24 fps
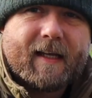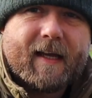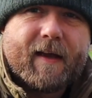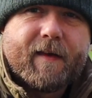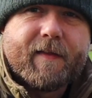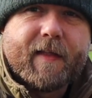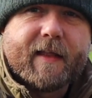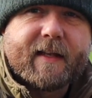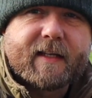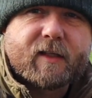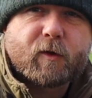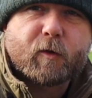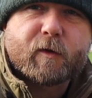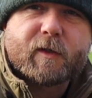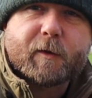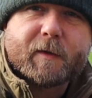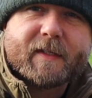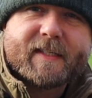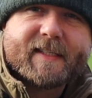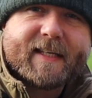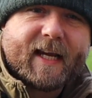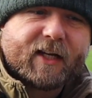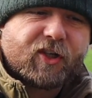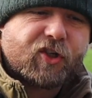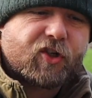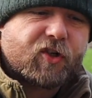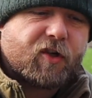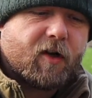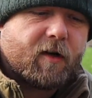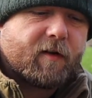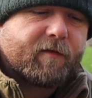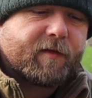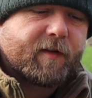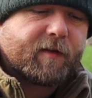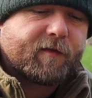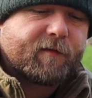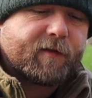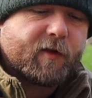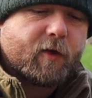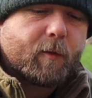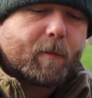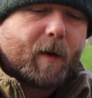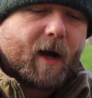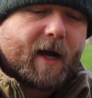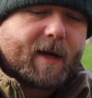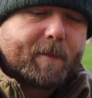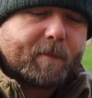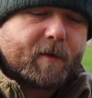And then there's also a section of the flue
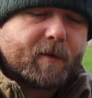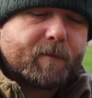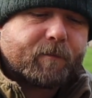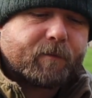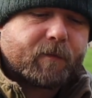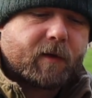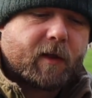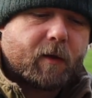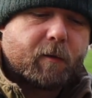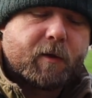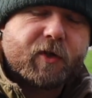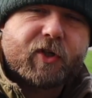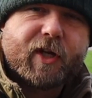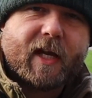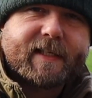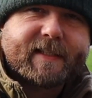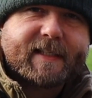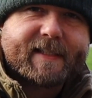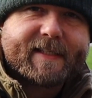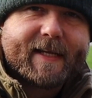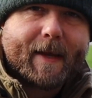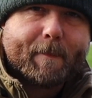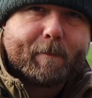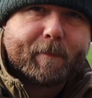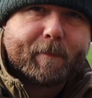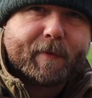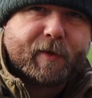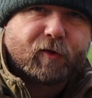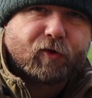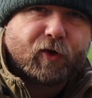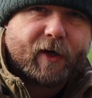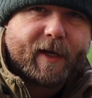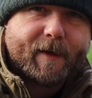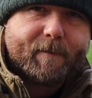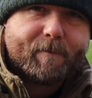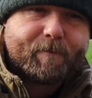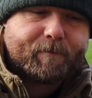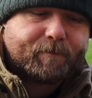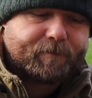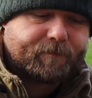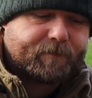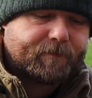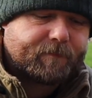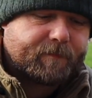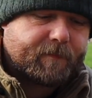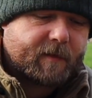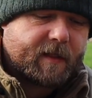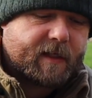pipe which has a dampener on it
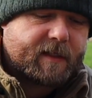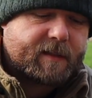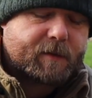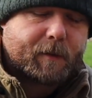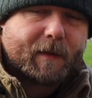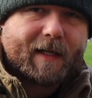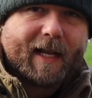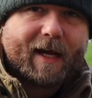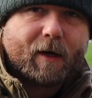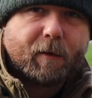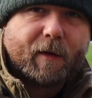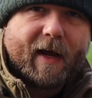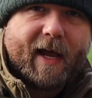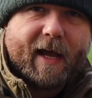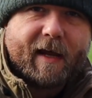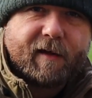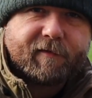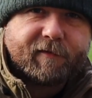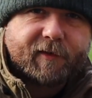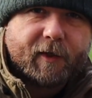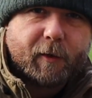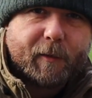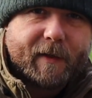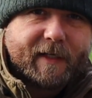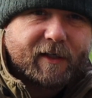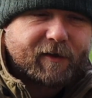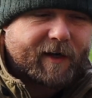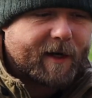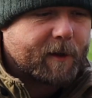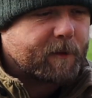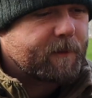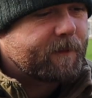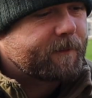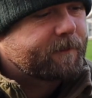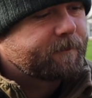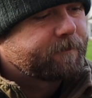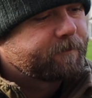to allow airflow in or out.